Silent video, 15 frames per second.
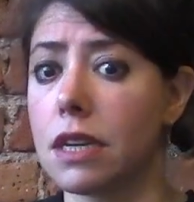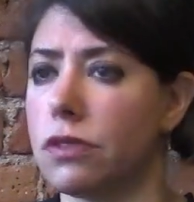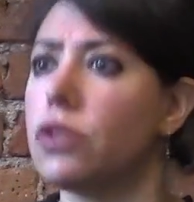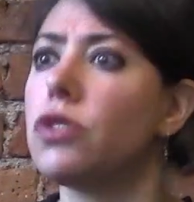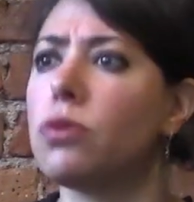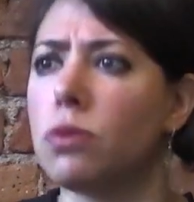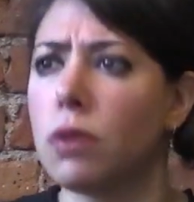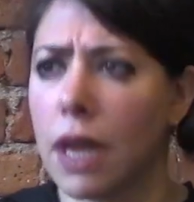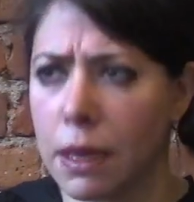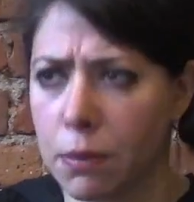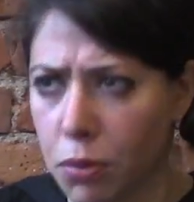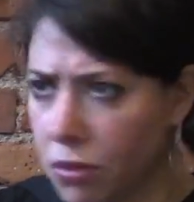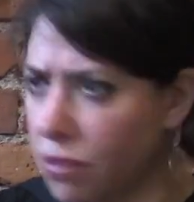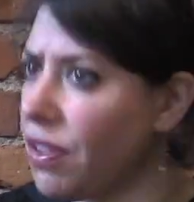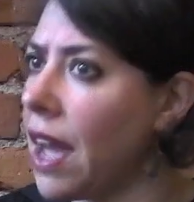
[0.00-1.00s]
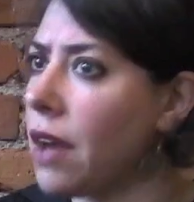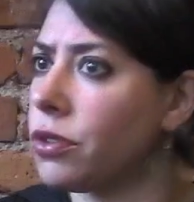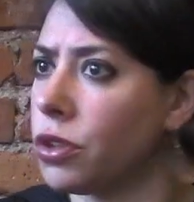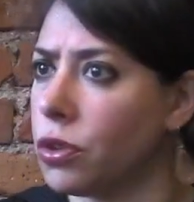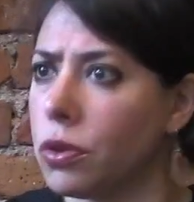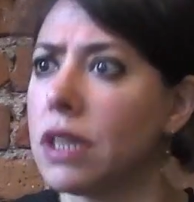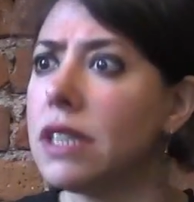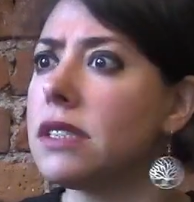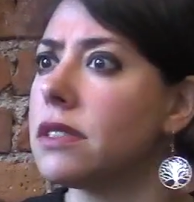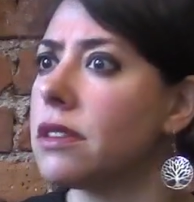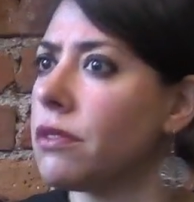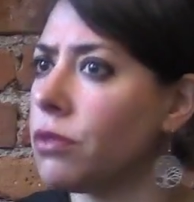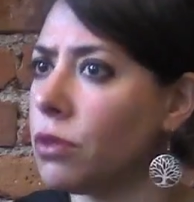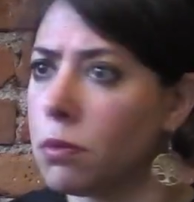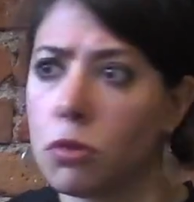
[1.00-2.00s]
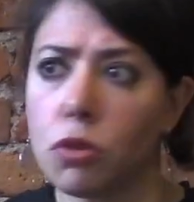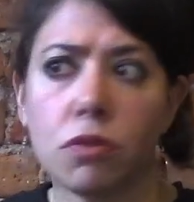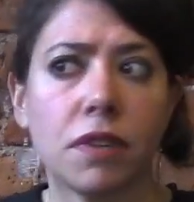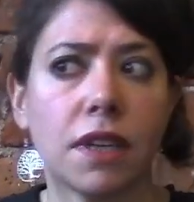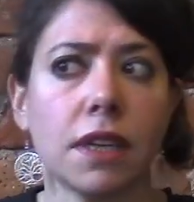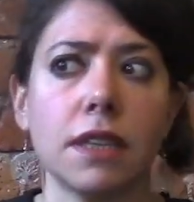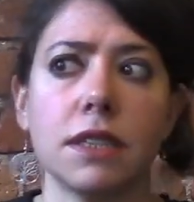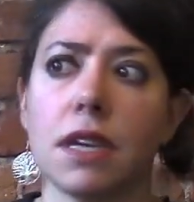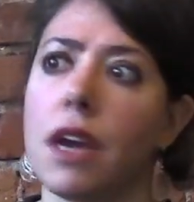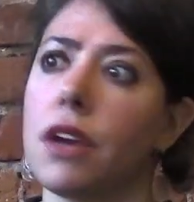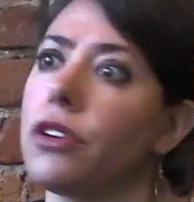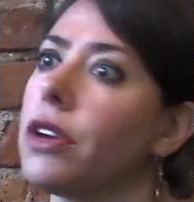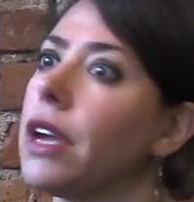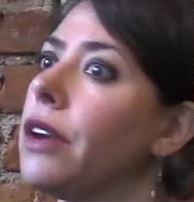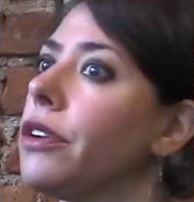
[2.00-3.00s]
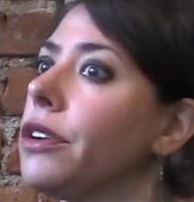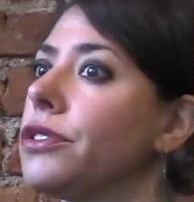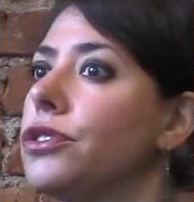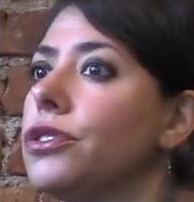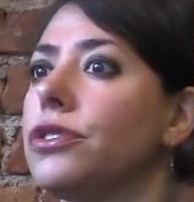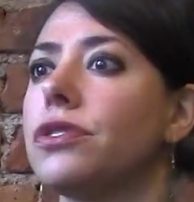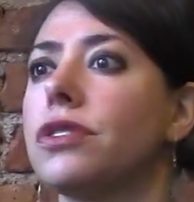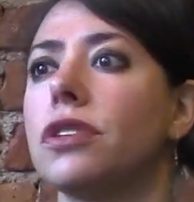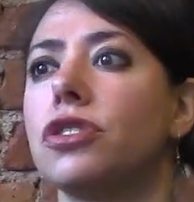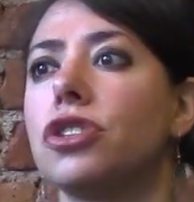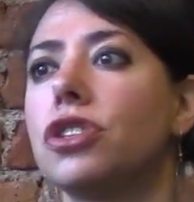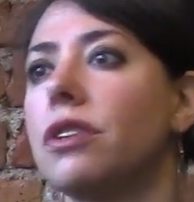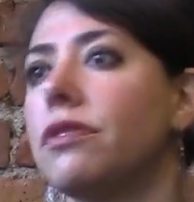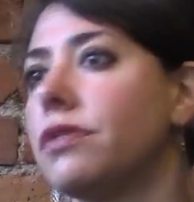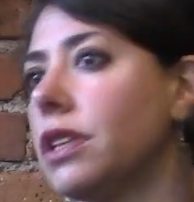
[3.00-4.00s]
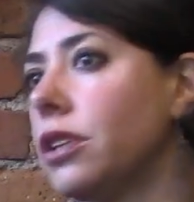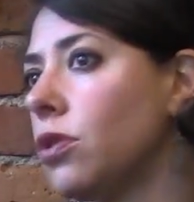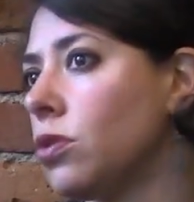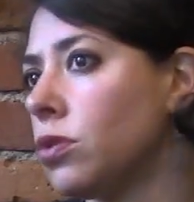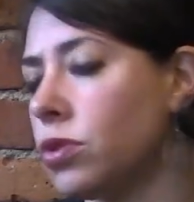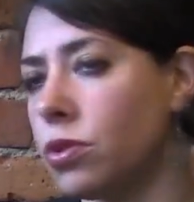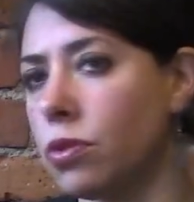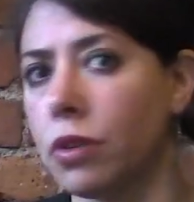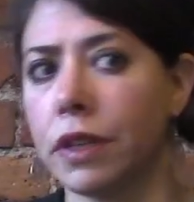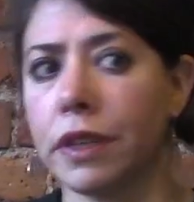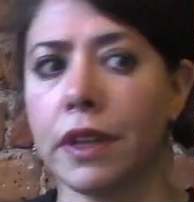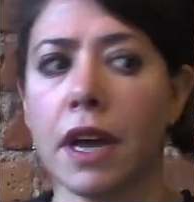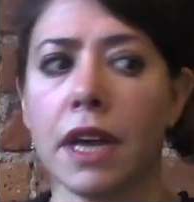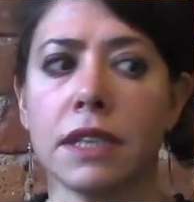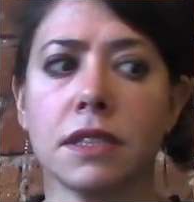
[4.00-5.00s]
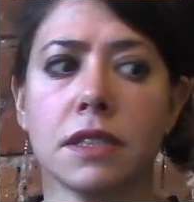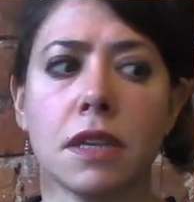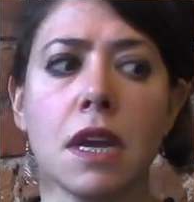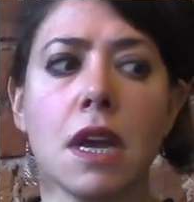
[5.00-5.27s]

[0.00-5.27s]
to like profound degrees of removing entire characters and shifting whole storylines.